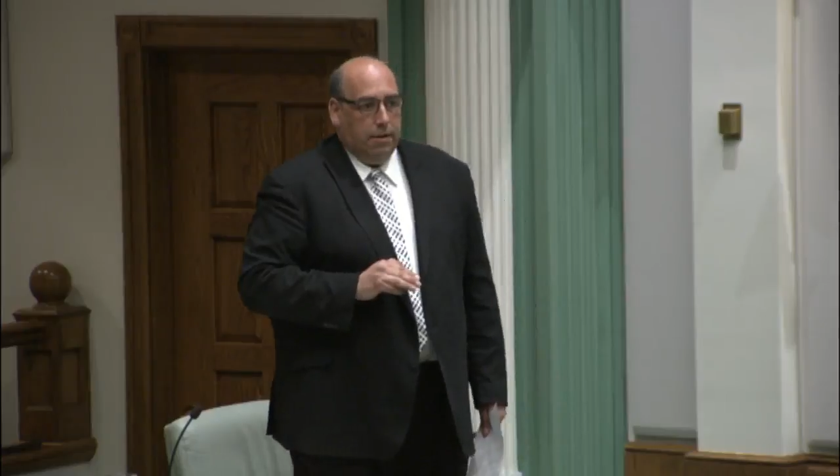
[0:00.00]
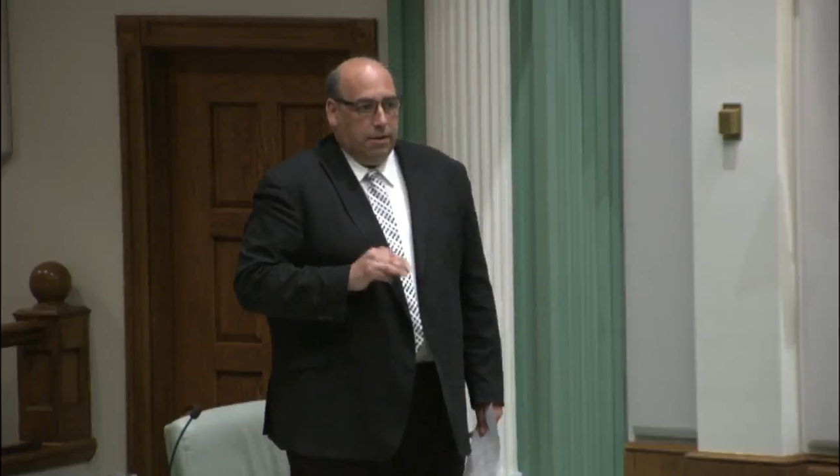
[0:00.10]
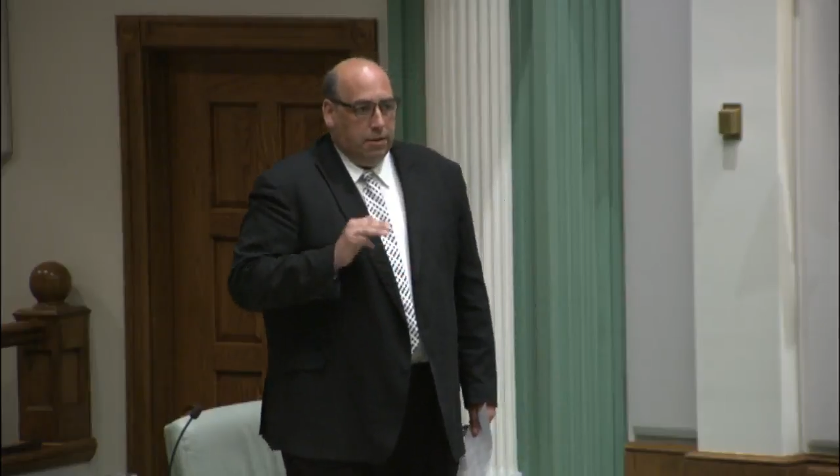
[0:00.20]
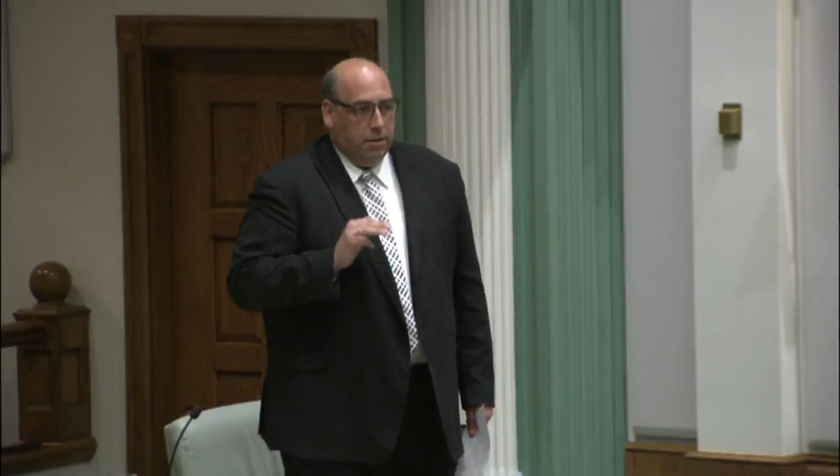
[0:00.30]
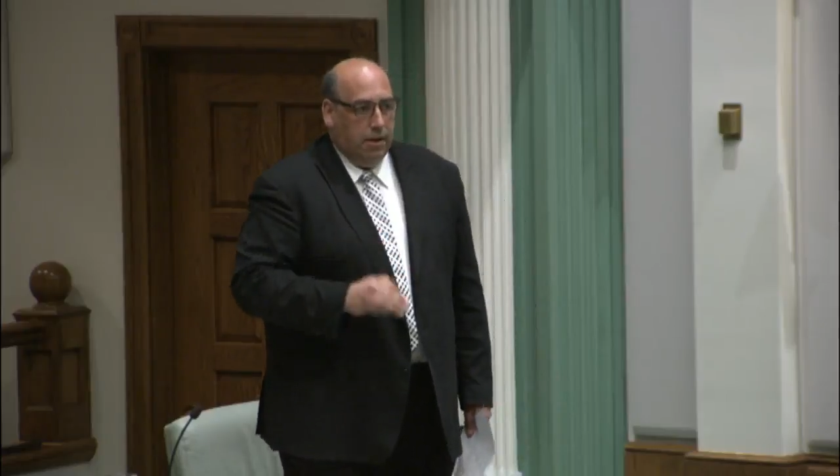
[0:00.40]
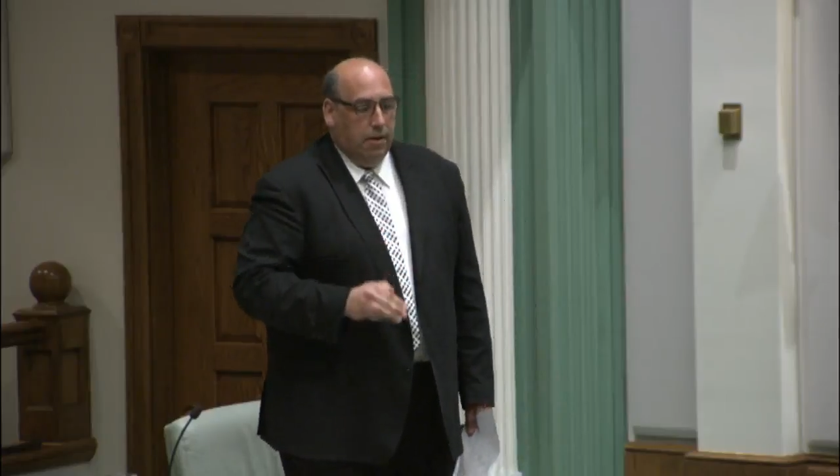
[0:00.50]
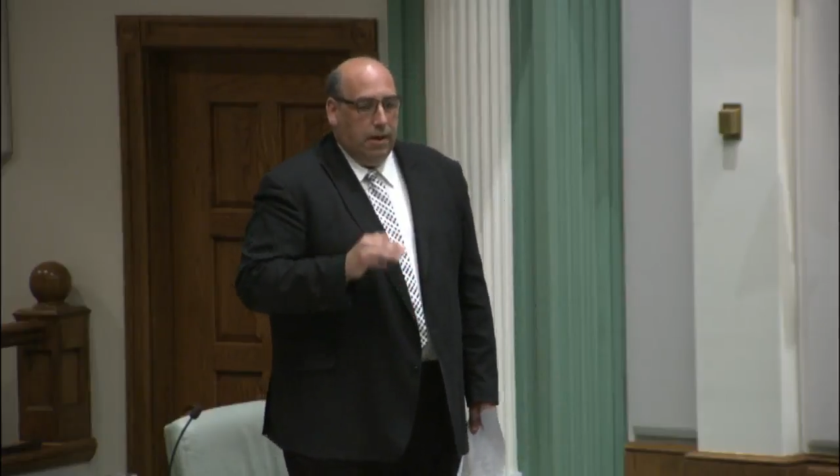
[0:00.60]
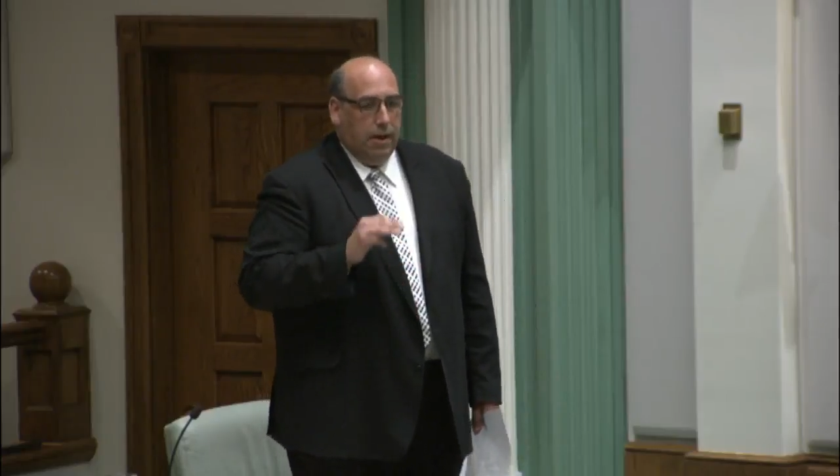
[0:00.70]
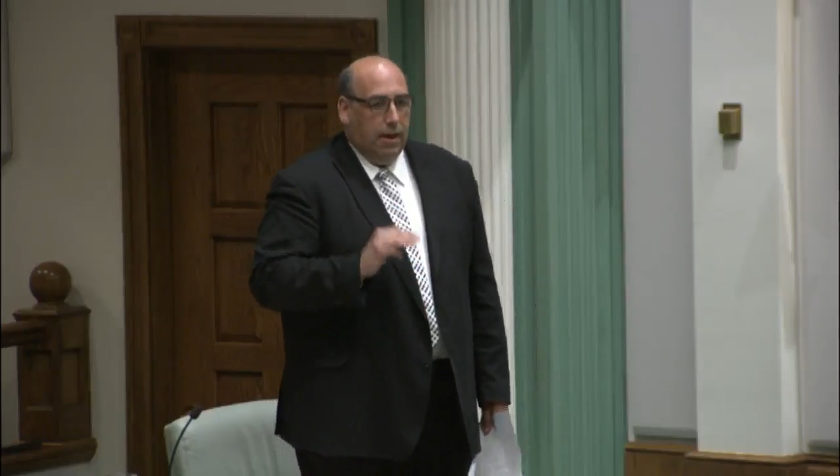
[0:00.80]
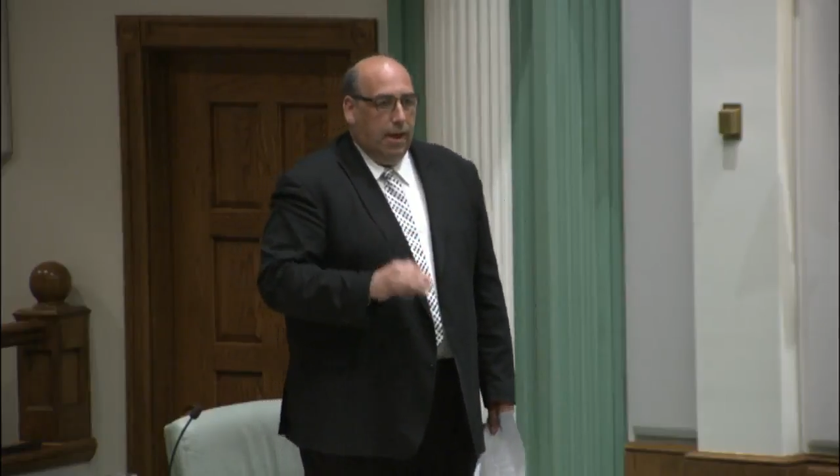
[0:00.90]

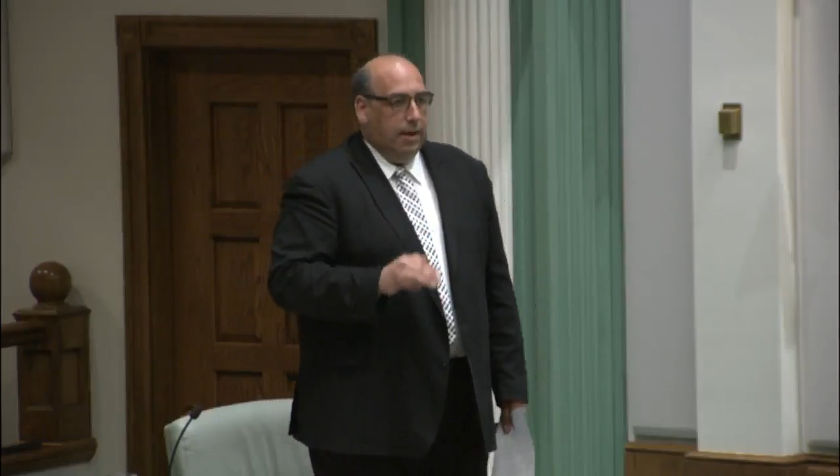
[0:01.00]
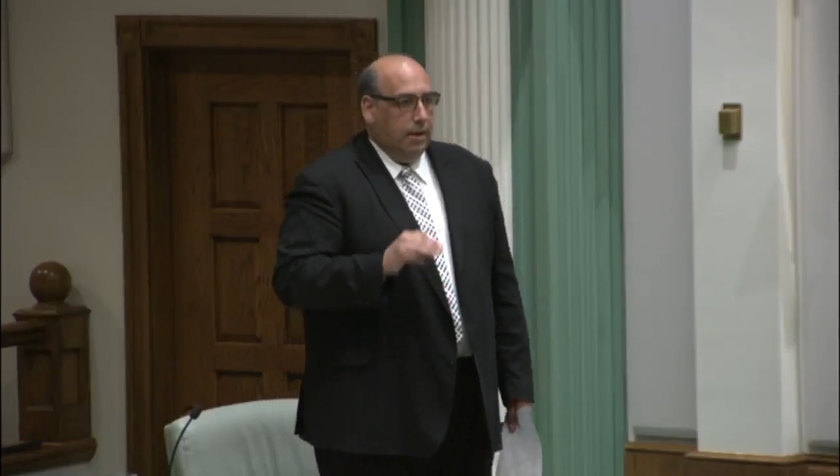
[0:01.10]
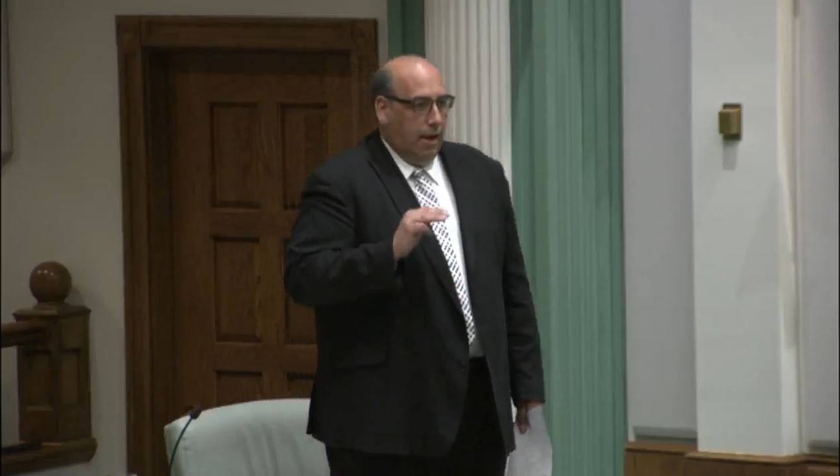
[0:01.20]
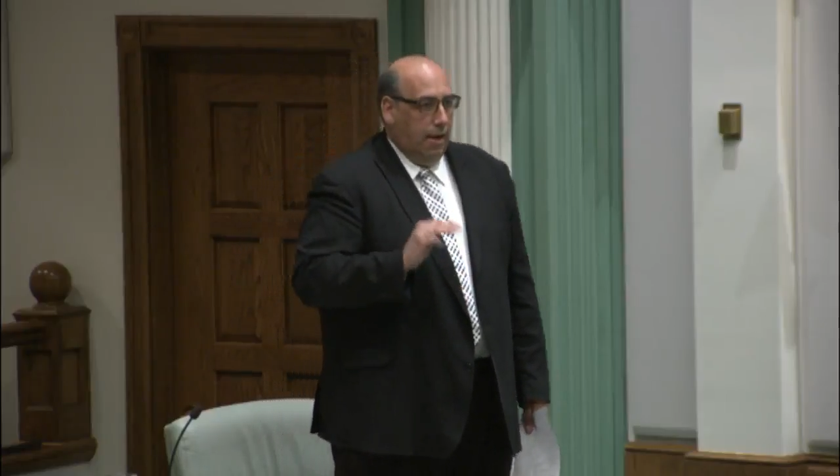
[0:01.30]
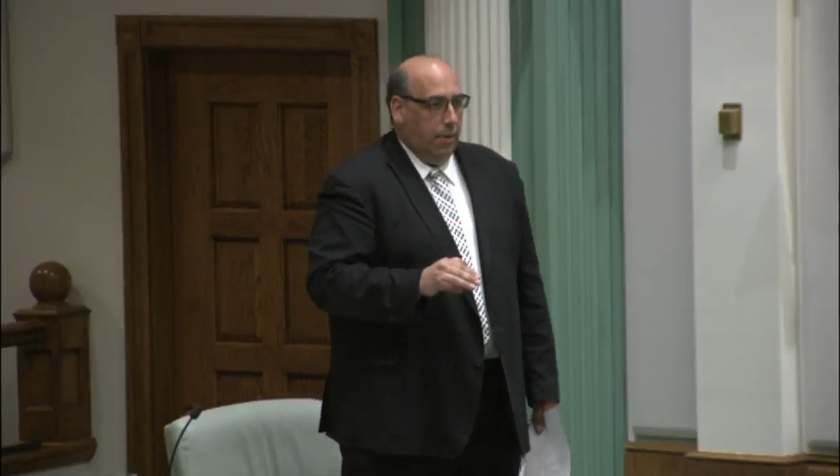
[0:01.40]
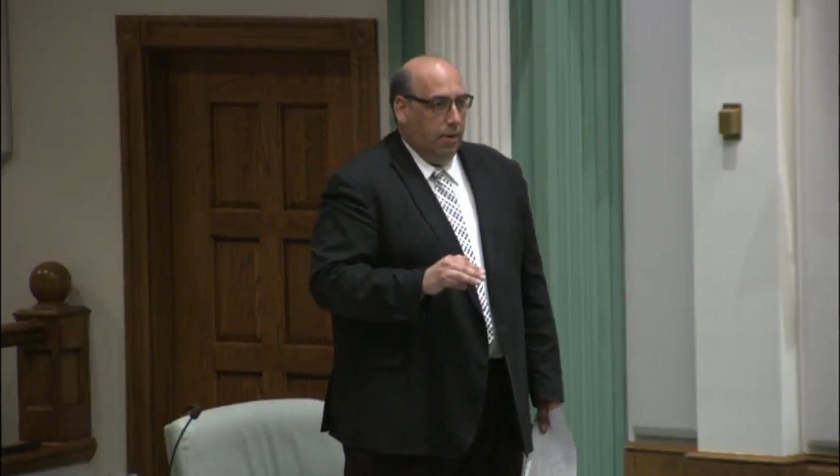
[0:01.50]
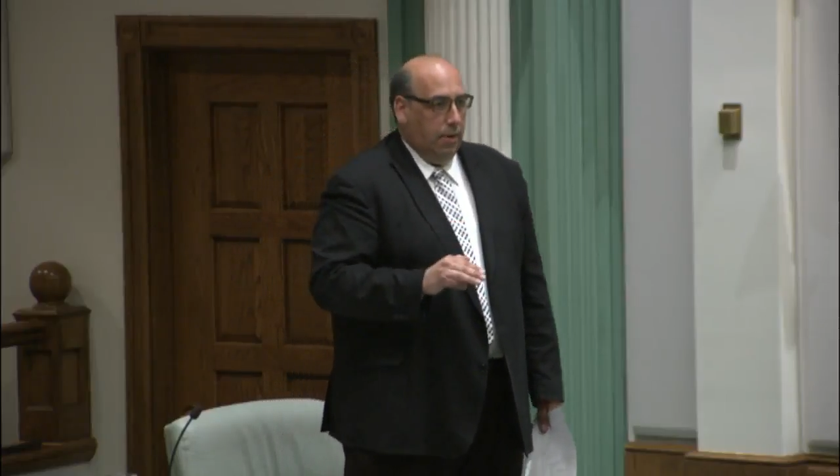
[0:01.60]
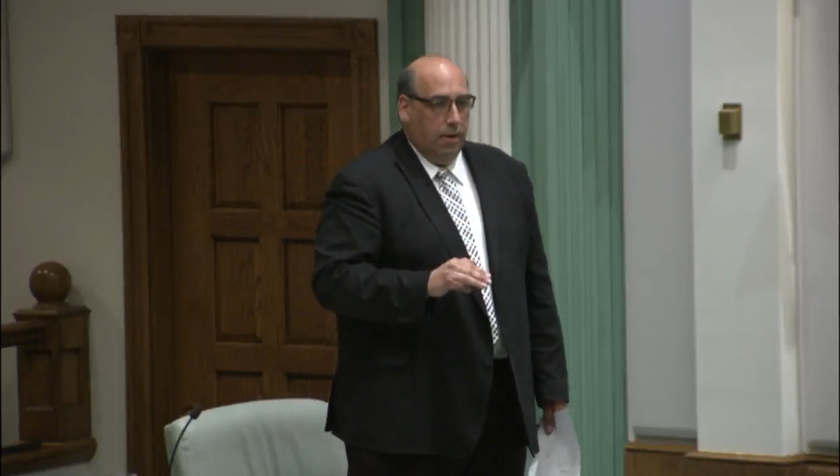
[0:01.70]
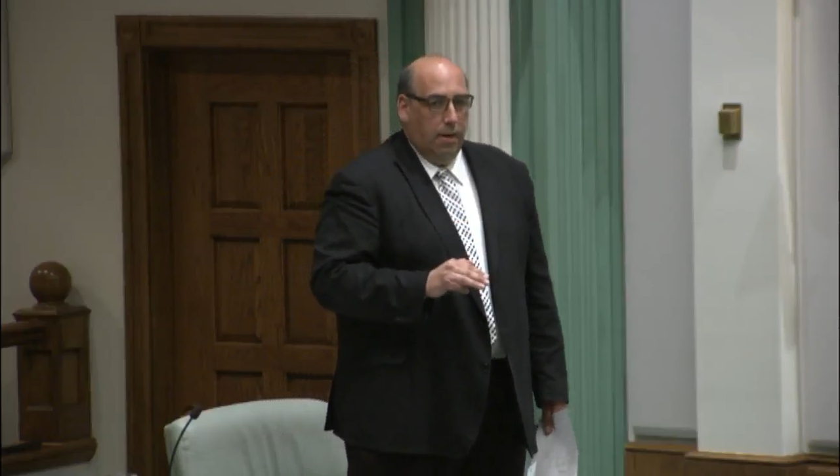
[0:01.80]
sincerely glad it happened.